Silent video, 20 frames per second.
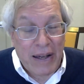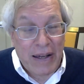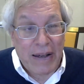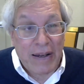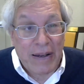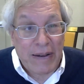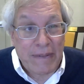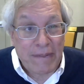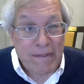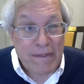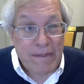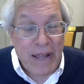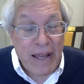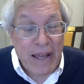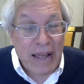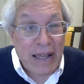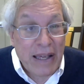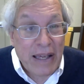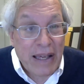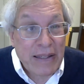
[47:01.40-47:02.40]
Um,
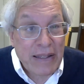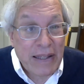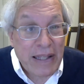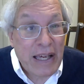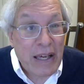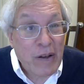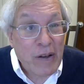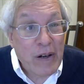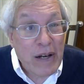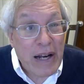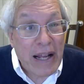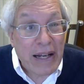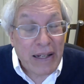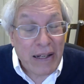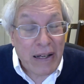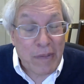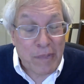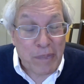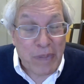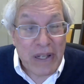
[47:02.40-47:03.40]
the internet
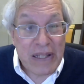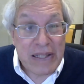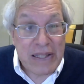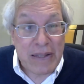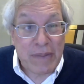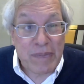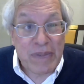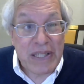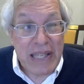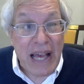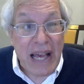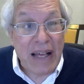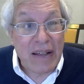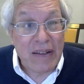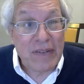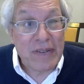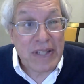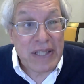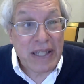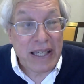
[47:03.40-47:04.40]
companies
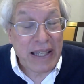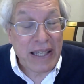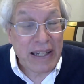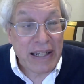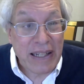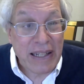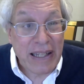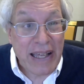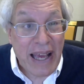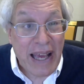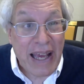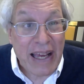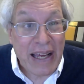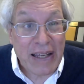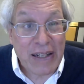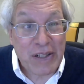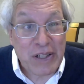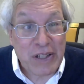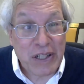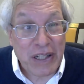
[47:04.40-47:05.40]
themselves can
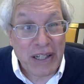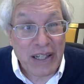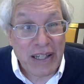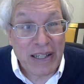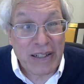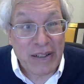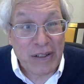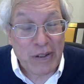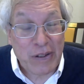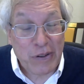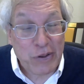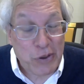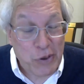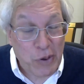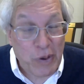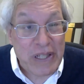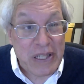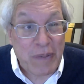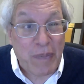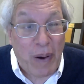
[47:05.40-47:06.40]
engage in
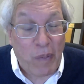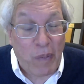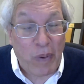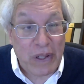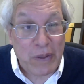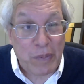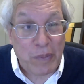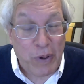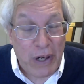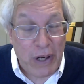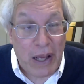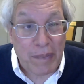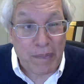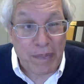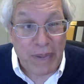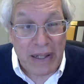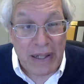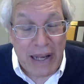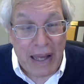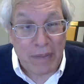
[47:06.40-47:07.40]
choice about what to put
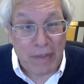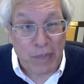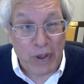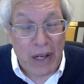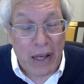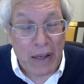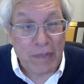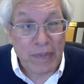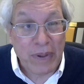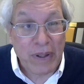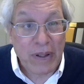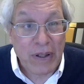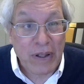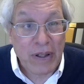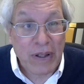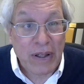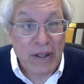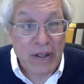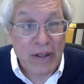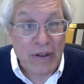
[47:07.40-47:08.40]
up and not put up.
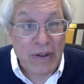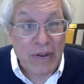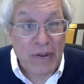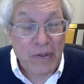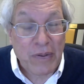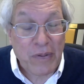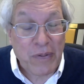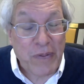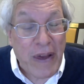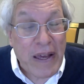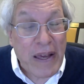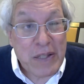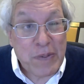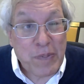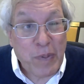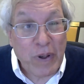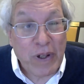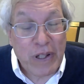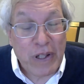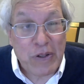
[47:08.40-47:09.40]

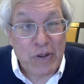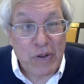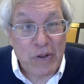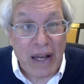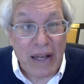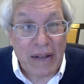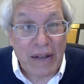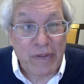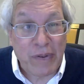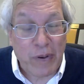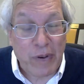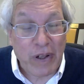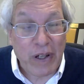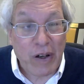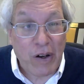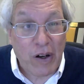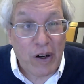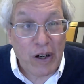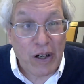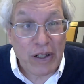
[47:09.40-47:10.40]
Facebook has tried very
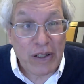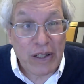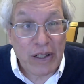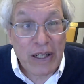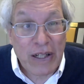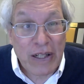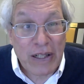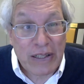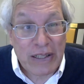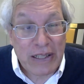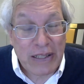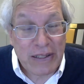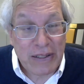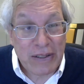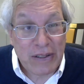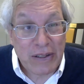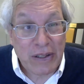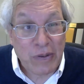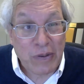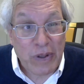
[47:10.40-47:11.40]
hard to,
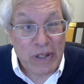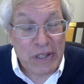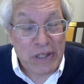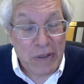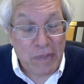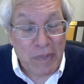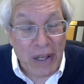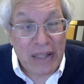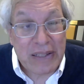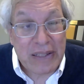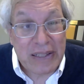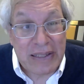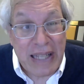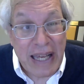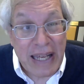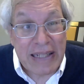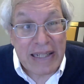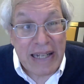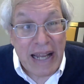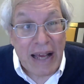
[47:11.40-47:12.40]
in recent months,
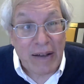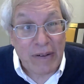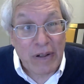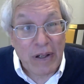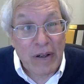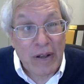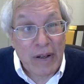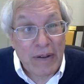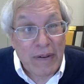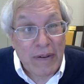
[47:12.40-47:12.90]
take down